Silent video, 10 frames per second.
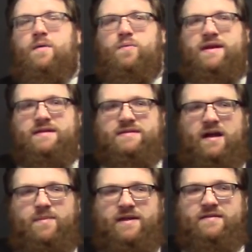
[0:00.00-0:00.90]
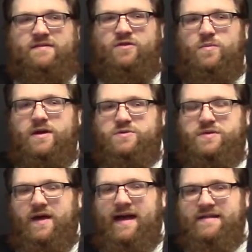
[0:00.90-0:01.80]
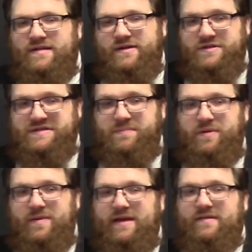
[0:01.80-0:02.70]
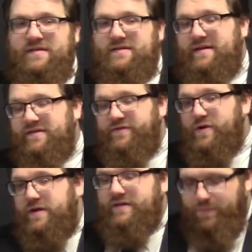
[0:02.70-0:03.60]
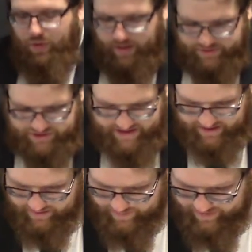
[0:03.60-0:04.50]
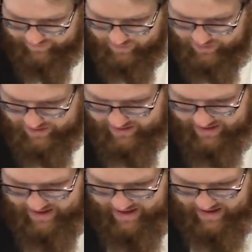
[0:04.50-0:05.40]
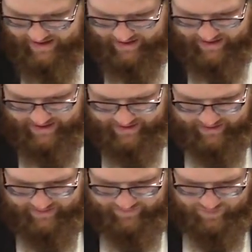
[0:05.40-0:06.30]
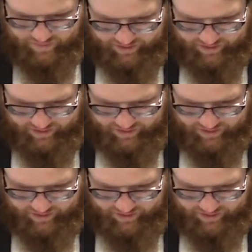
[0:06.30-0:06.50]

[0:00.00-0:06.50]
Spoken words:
we didn't talk about this too much with Isaac, just simply because it does focus more on Jacob. But if you look, if you